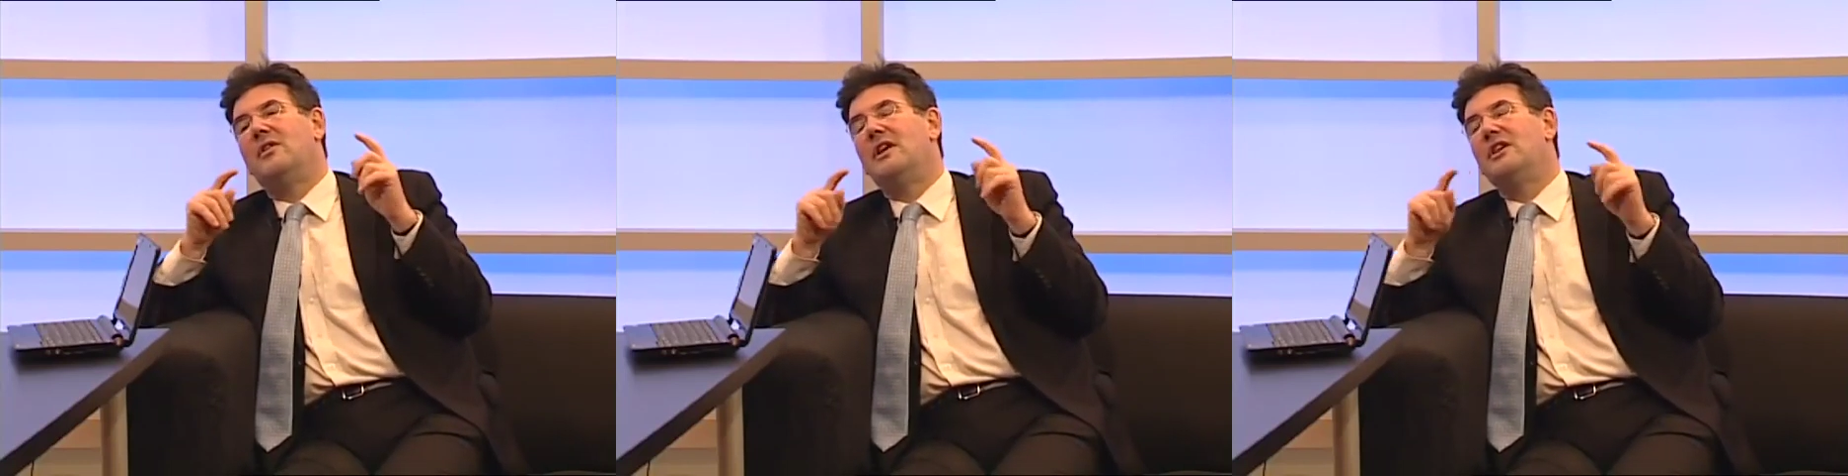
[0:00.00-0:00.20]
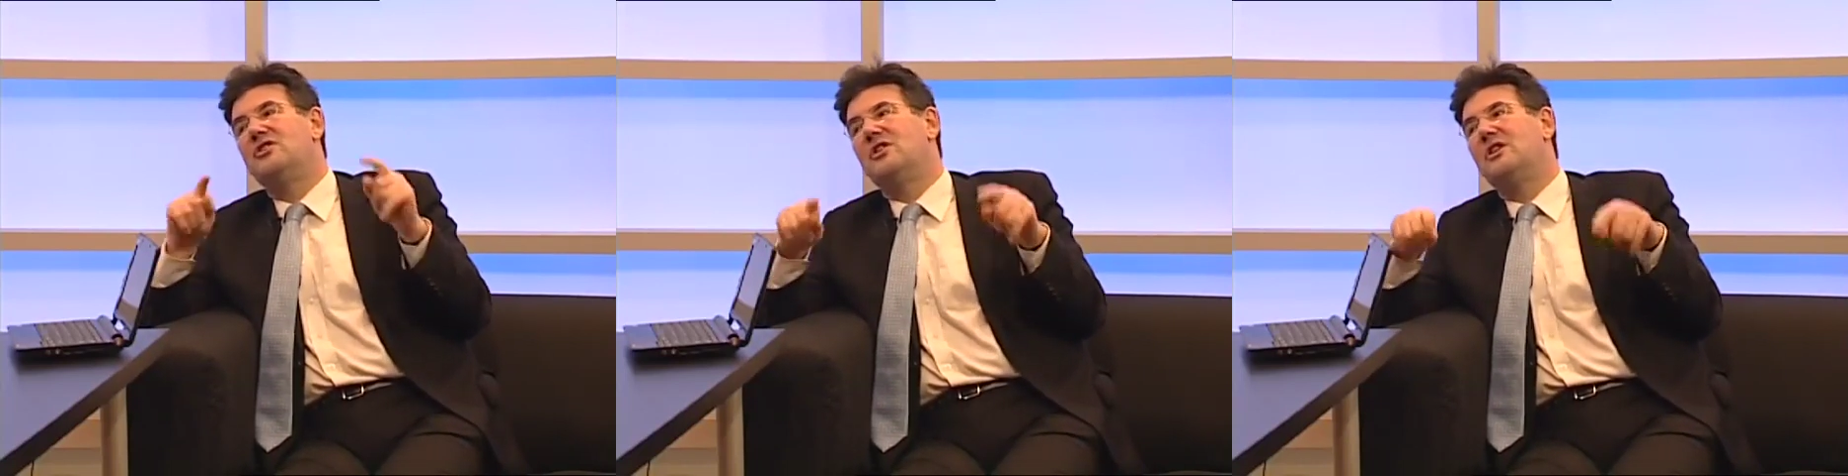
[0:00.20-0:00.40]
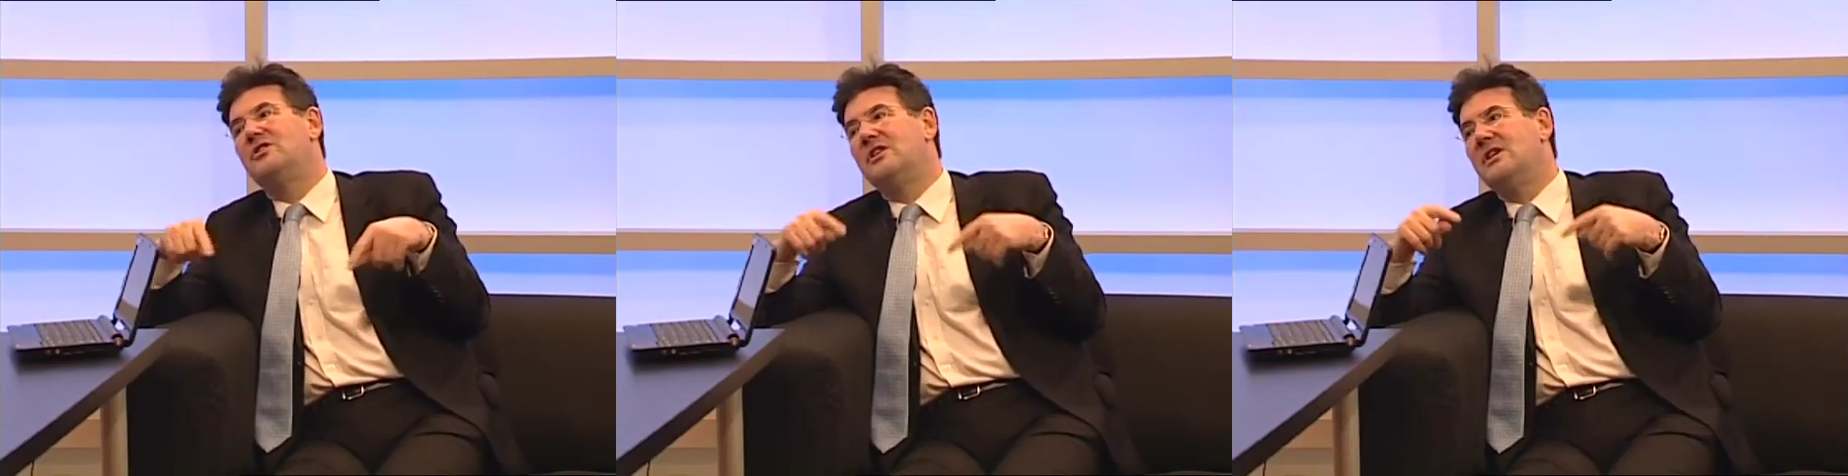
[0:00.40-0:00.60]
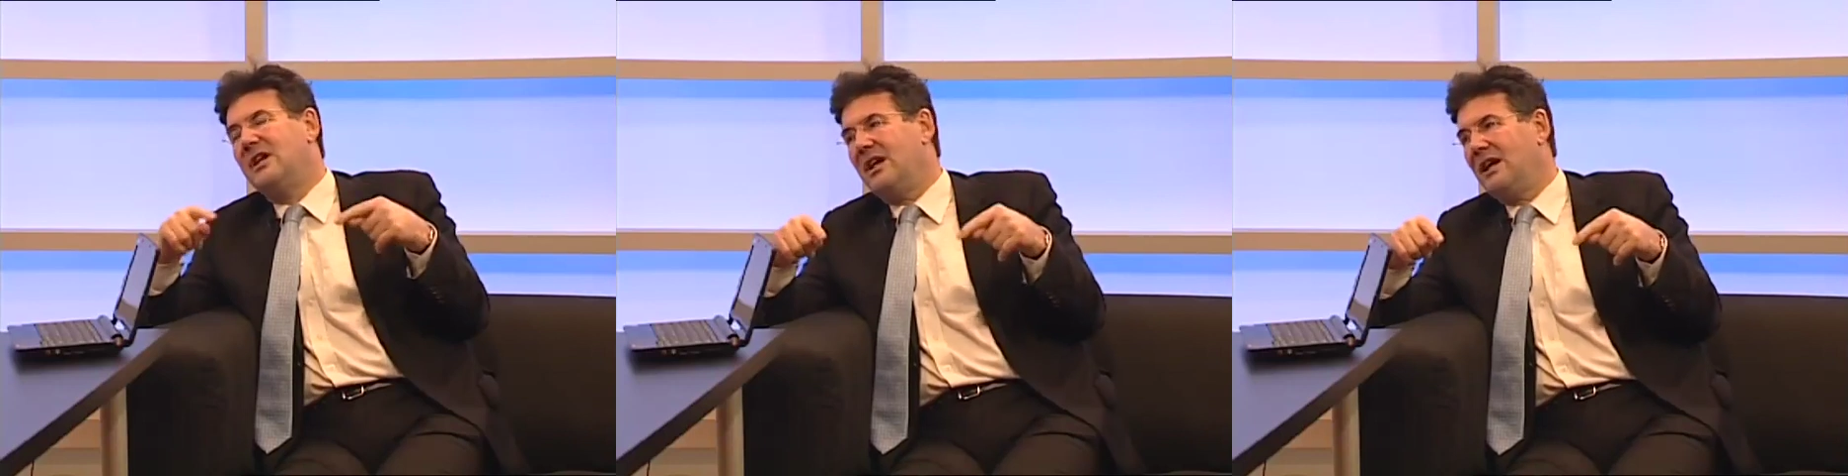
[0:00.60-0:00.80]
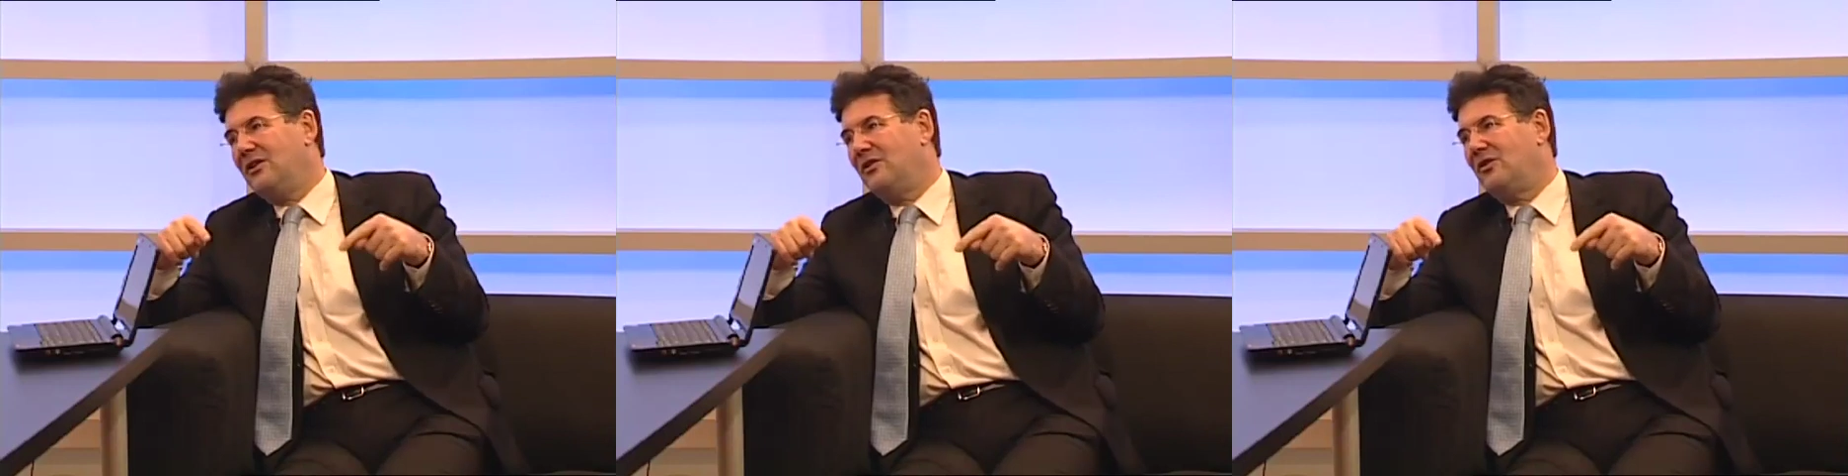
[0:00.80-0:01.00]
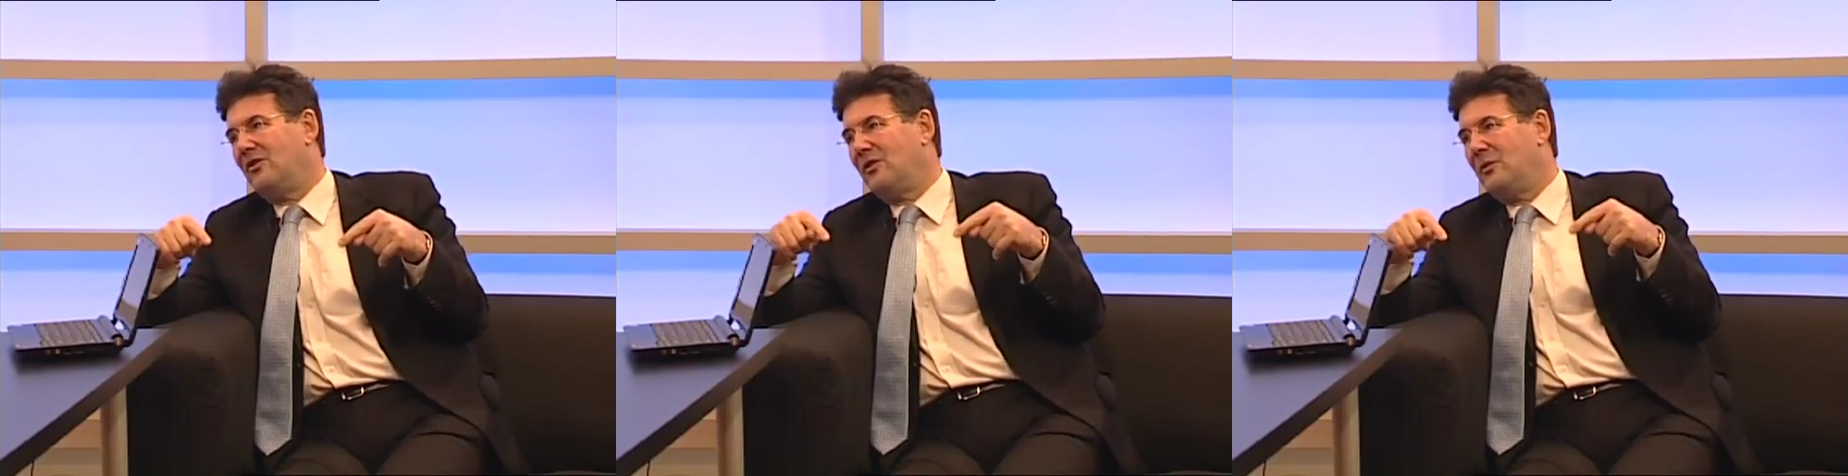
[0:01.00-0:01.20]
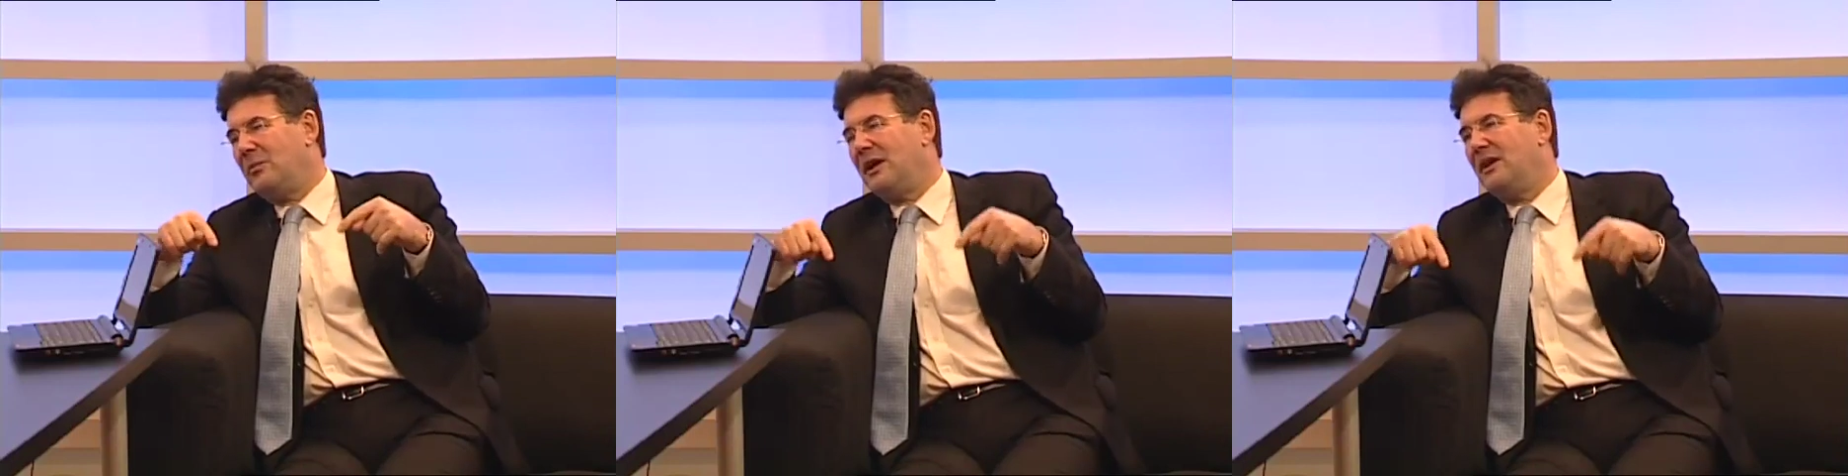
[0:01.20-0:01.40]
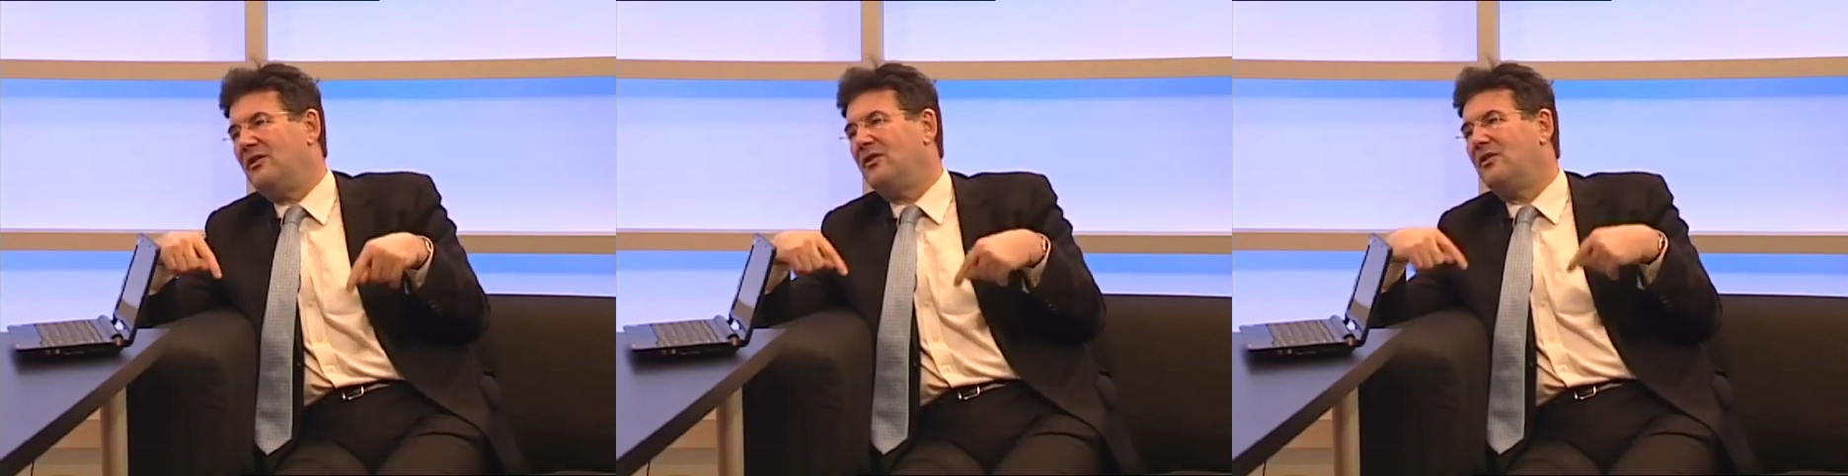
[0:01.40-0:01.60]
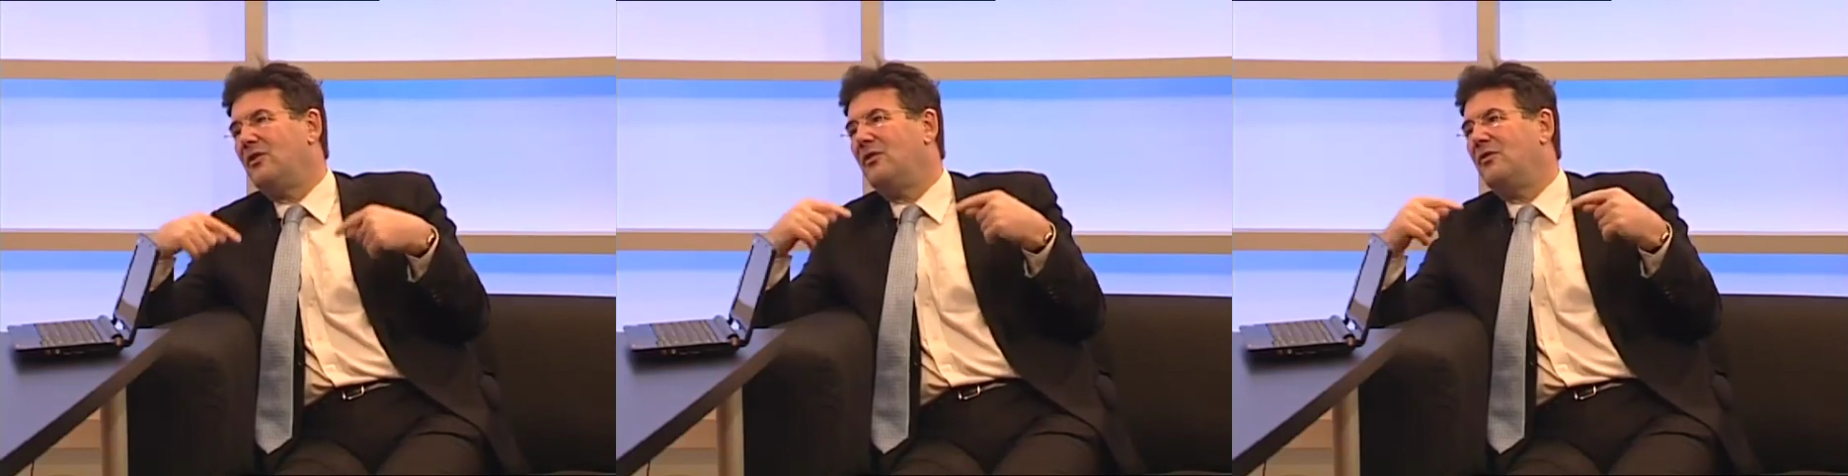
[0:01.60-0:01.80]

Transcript: judging cases on the basis